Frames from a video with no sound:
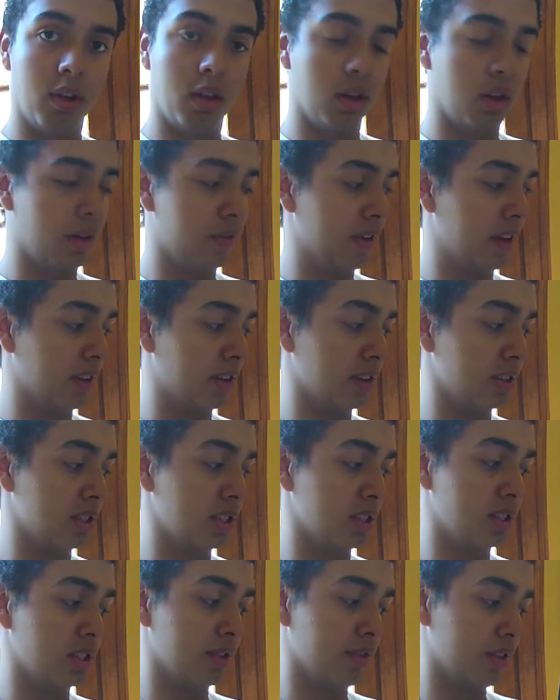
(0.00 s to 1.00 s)
the
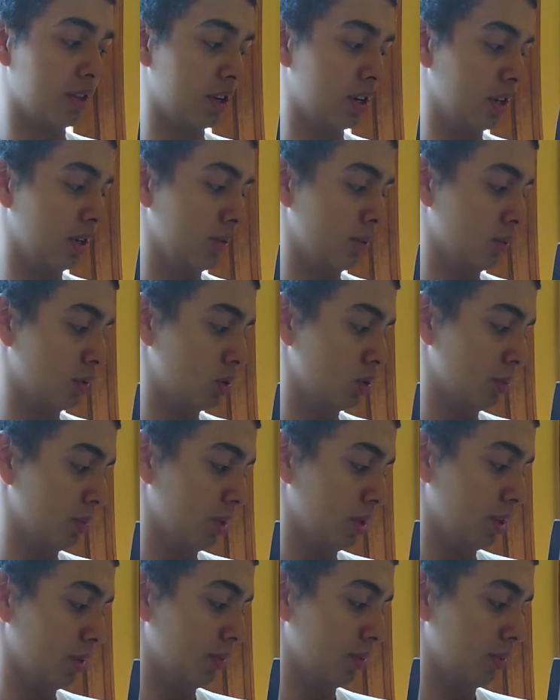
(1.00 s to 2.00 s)
factorization of 30, which would
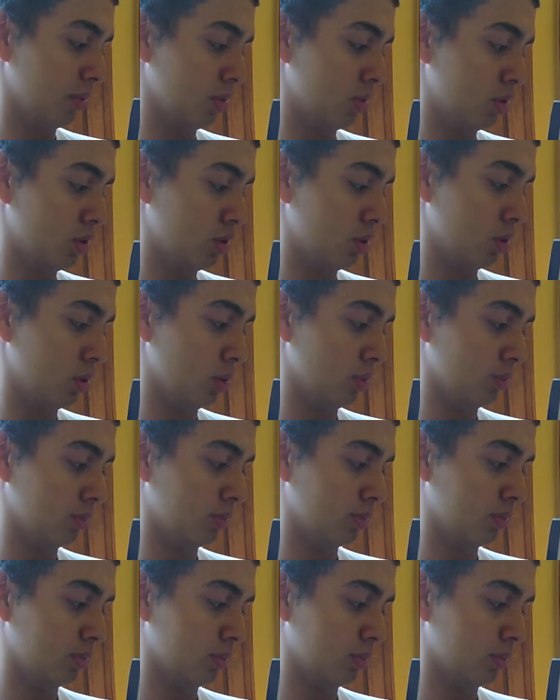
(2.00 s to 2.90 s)
be 2,